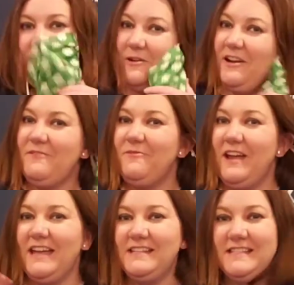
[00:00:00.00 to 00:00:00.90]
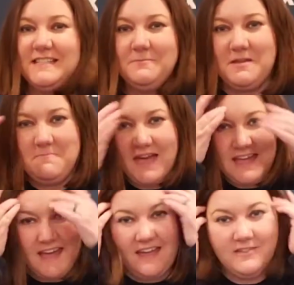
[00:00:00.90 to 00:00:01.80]
library friends. It's me,
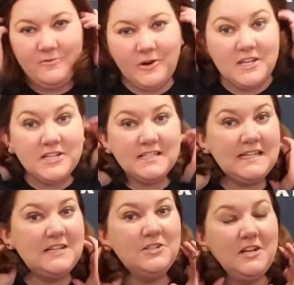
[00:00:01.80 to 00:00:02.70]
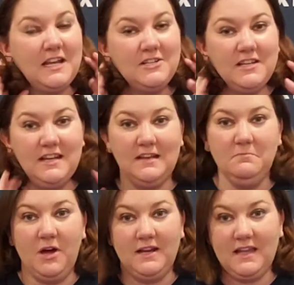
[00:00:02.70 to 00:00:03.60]
Becca, the 4-H Extension Agent in
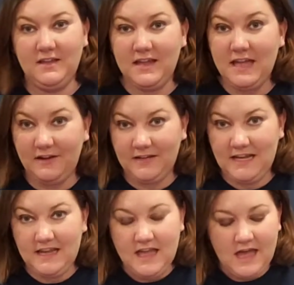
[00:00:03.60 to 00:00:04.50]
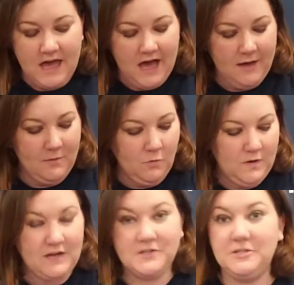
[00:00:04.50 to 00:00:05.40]
Monongalia County. Um,
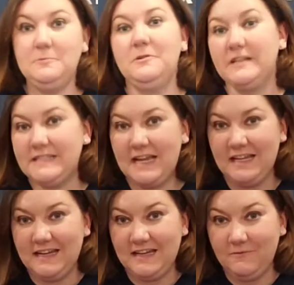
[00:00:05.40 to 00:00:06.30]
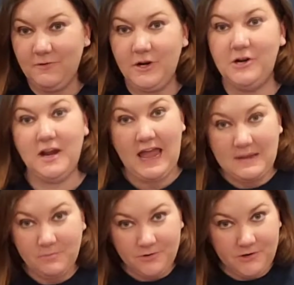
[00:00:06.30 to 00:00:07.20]
we are super excited for our
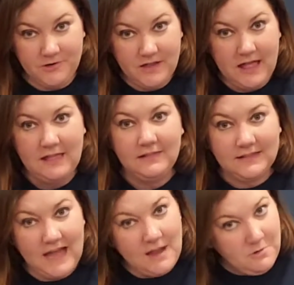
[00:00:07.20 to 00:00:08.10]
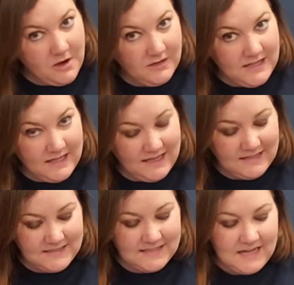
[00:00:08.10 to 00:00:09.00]
April library
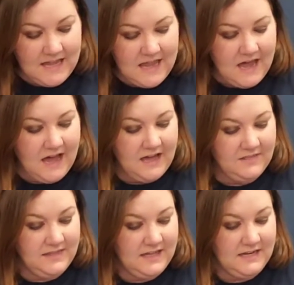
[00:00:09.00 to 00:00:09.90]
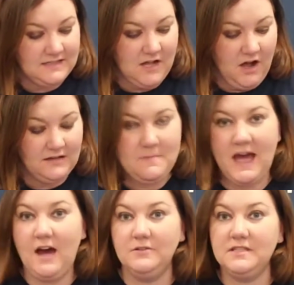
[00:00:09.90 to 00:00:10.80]
kit uh, that is all
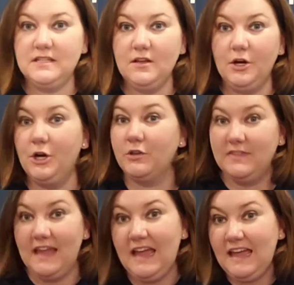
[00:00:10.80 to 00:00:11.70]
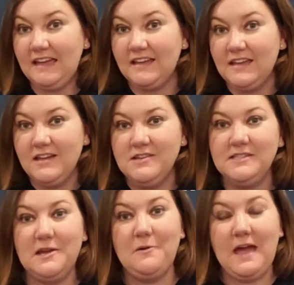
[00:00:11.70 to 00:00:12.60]
about Earth Day.
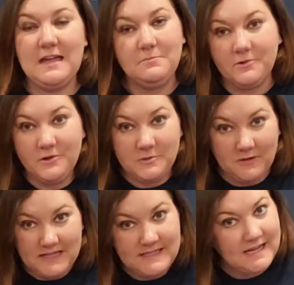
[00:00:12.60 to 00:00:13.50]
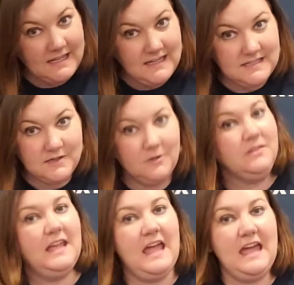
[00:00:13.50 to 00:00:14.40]
So April 22nd is
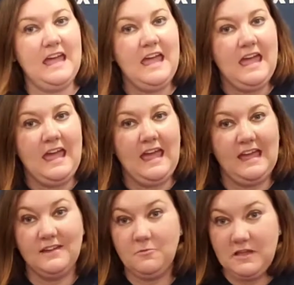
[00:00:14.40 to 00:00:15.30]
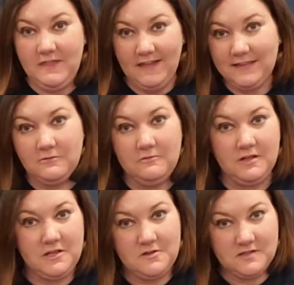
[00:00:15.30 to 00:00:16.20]
Earth Day, and we thought that we
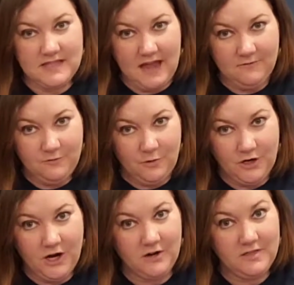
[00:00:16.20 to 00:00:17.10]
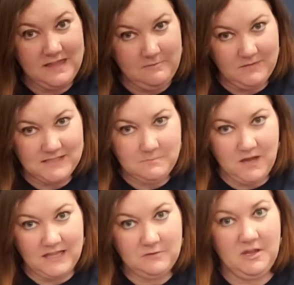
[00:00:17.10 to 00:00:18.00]
would use that for our theme this
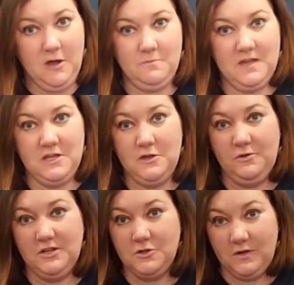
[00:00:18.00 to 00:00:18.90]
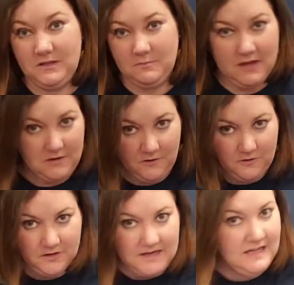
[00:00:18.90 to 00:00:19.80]
month. We hope that you enjoyed the
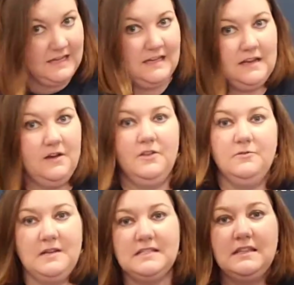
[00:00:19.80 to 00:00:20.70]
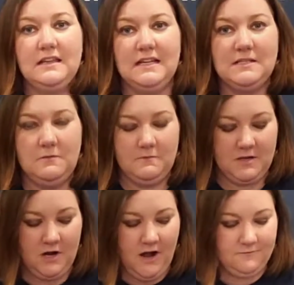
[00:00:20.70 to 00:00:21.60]
microgreen kit and all the rest of the kits we've
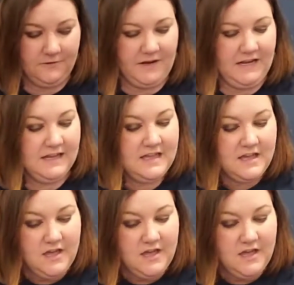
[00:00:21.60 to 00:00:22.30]
been offering.